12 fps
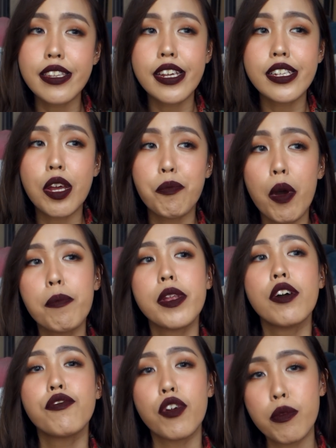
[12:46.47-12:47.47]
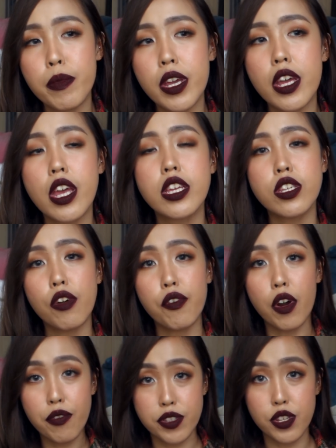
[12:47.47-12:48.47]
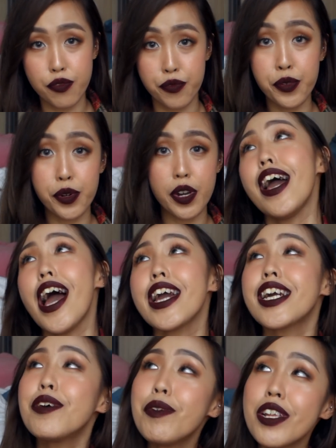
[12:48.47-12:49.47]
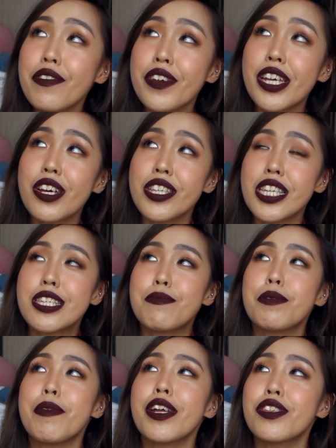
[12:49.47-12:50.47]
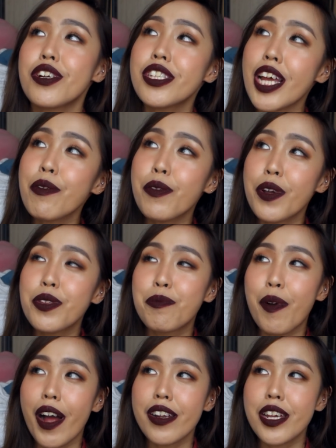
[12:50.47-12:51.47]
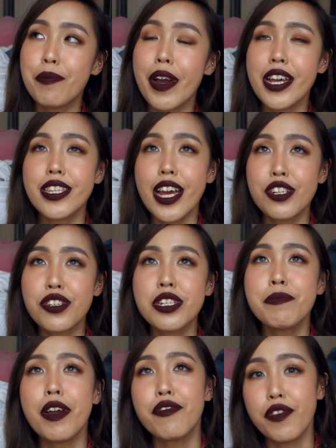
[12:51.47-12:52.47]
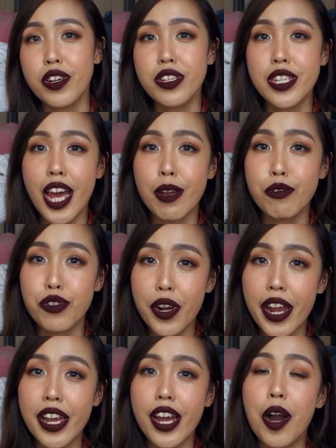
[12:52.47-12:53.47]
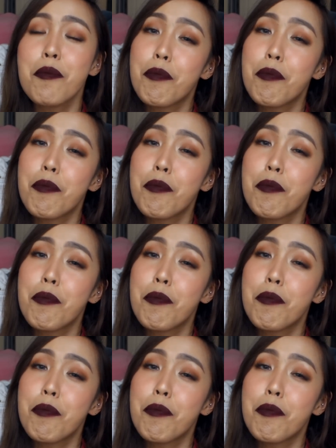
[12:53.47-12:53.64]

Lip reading: thing that popped out for me is, of course, the food. I can't believe it because it's been my 3rd time going to Bali, but it's actually my first time trying out